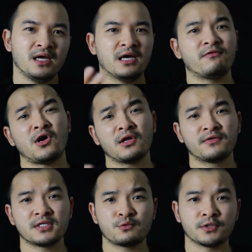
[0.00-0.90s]
If all of
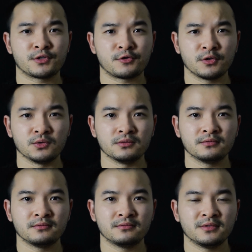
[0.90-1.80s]
this was true,
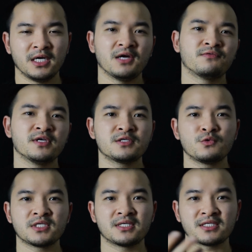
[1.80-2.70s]
if this
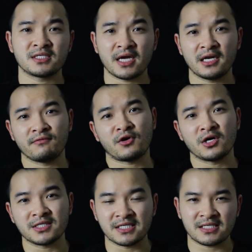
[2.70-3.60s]
was the state of our
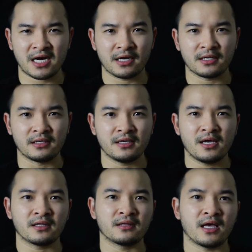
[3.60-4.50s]
society,
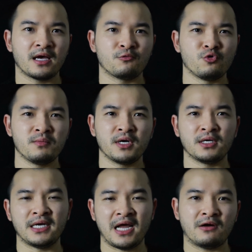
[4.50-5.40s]
that
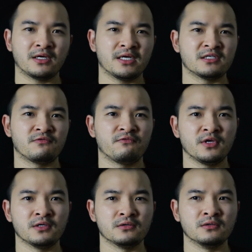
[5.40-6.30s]
women nowadays
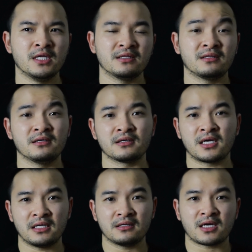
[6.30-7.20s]
feel The,
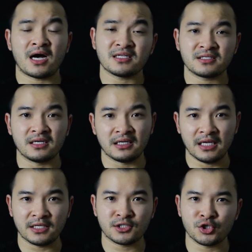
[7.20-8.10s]
the constant
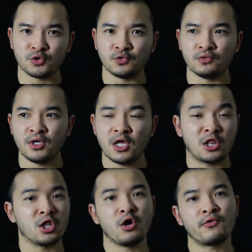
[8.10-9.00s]
need to
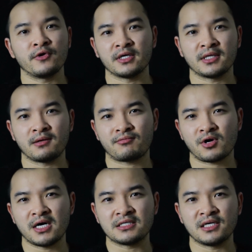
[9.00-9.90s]
lowering their
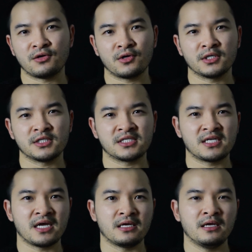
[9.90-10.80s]
price in order to
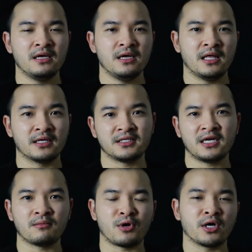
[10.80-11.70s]
stay in the
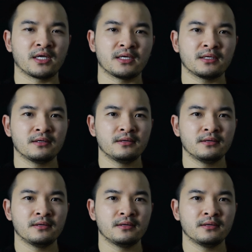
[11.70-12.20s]
dating market,